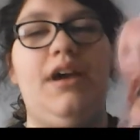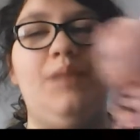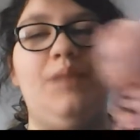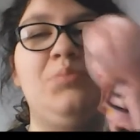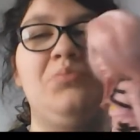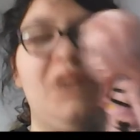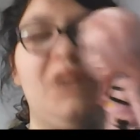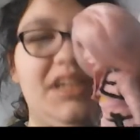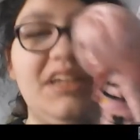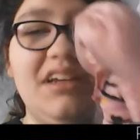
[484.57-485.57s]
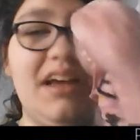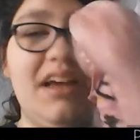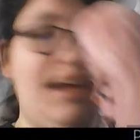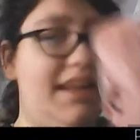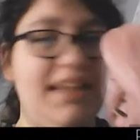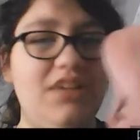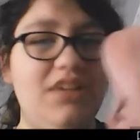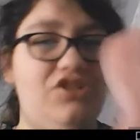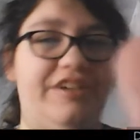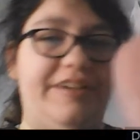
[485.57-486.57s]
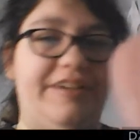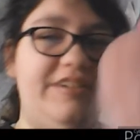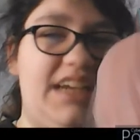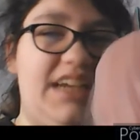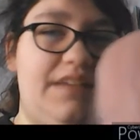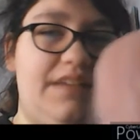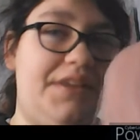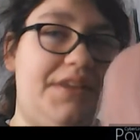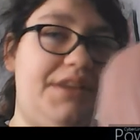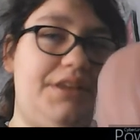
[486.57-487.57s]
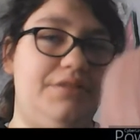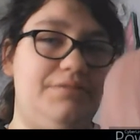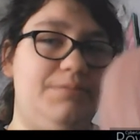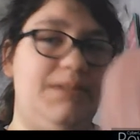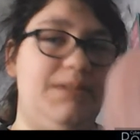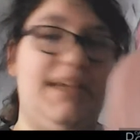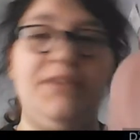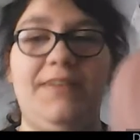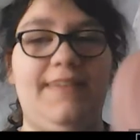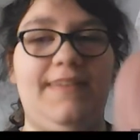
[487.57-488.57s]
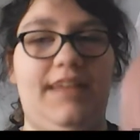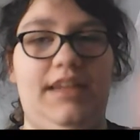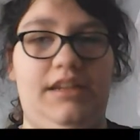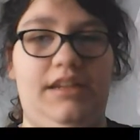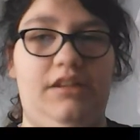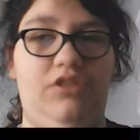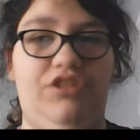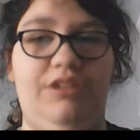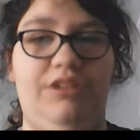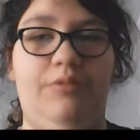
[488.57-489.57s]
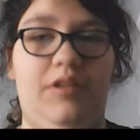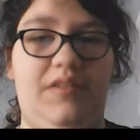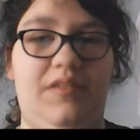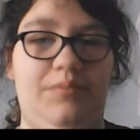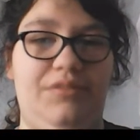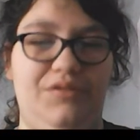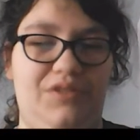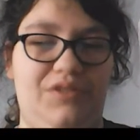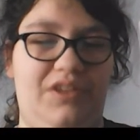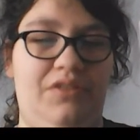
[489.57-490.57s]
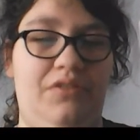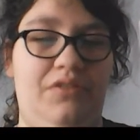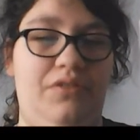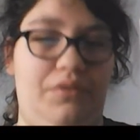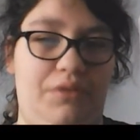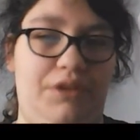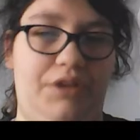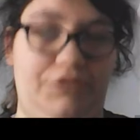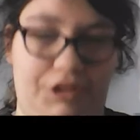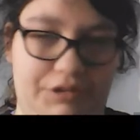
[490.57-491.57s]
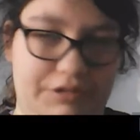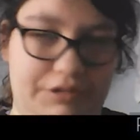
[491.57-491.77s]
I might I think Cheer Jade is cute, but I haven't seen any of the Cheer ones in person, so I don't know.